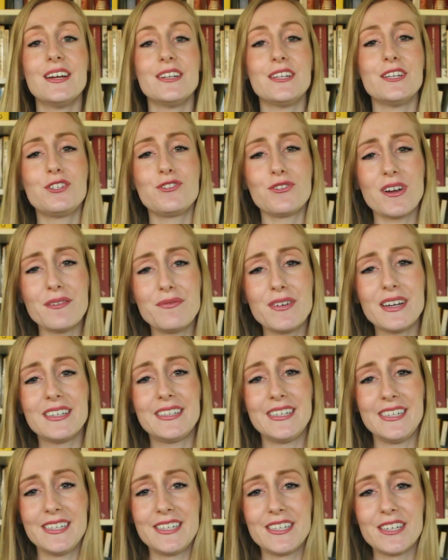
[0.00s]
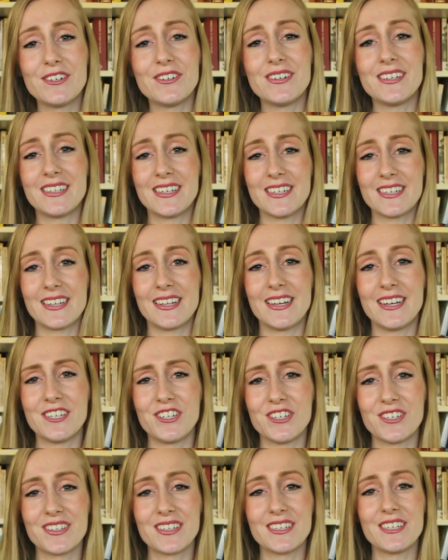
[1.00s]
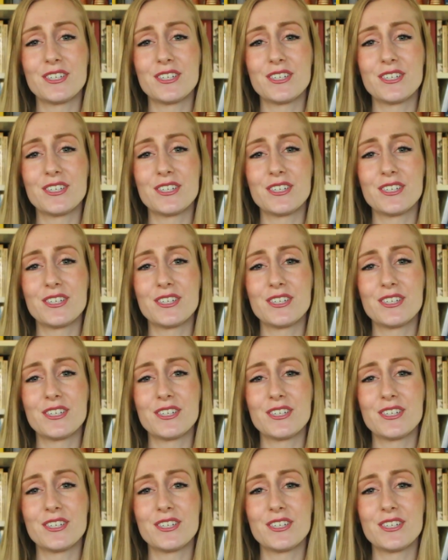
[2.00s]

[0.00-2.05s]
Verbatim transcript: The traffic detail in this legend